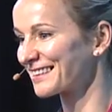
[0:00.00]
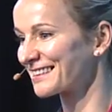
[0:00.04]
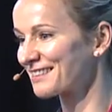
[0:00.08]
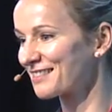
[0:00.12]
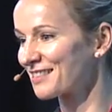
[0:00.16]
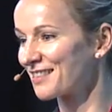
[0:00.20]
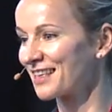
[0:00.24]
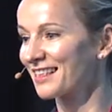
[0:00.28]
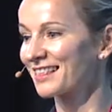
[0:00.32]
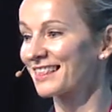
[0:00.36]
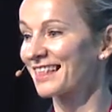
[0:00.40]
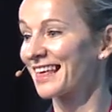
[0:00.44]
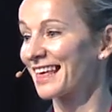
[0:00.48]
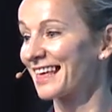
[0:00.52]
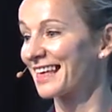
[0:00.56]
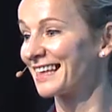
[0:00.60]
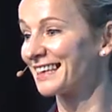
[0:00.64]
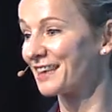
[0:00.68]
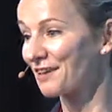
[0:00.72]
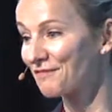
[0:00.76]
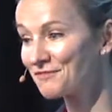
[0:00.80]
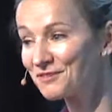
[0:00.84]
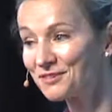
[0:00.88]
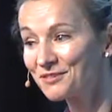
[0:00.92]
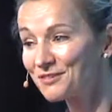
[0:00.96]
that they
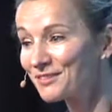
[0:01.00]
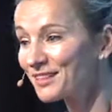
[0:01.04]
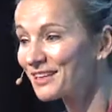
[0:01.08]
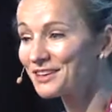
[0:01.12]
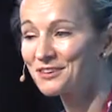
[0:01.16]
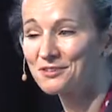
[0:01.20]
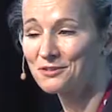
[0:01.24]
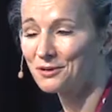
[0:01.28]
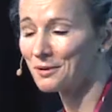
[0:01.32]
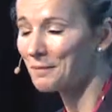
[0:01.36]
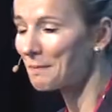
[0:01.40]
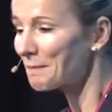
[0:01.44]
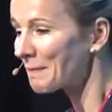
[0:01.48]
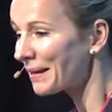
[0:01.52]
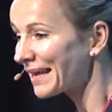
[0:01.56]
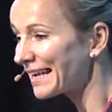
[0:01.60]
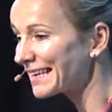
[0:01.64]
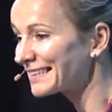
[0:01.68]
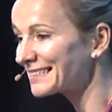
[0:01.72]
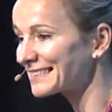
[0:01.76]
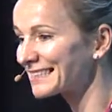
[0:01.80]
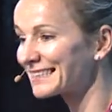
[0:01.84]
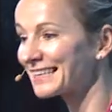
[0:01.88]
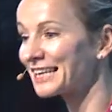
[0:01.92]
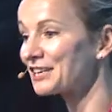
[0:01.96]
love you, that you're
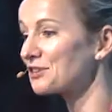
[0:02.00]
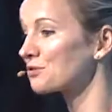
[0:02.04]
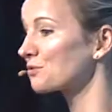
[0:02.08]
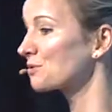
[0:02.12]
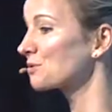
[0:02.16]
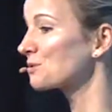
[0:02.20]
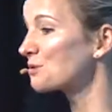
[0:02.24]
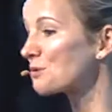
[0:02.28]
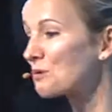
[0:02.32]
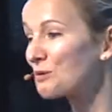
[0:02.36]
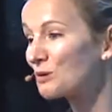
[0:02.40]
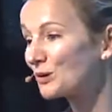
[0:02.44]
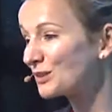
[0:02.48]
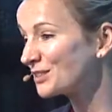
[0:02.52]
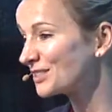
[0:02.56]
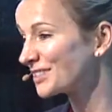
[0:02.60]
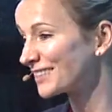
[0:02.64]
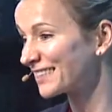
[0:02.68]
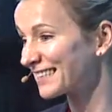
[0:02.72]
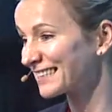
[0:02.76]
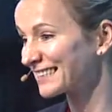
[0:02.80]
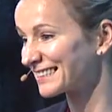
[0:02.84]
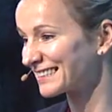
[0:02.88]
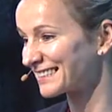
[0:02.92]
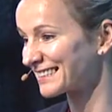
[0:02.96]
amazing, that you're
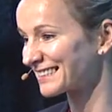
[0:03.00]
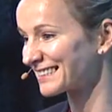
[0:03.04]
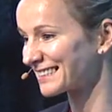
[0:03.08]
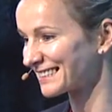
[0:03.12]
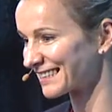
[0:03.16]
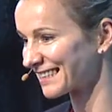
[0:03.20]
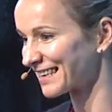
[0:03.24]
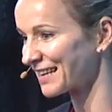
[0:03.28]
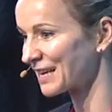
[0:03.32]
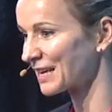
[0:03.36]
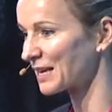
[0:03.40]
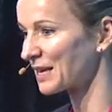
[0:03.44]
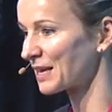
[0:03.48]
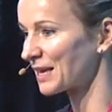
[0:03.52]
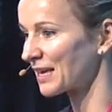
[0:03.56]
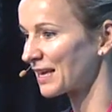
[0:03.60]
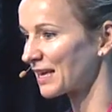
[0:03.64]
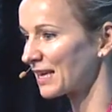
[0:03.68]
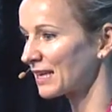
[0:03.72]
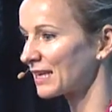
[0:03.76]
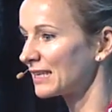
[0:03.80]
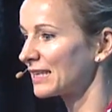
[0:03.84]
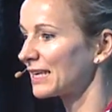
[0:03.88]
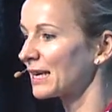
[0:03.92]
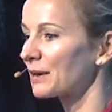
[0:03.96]
gorgeous.
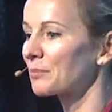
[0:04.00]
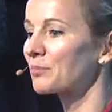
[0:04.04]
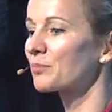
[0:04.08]
Yep,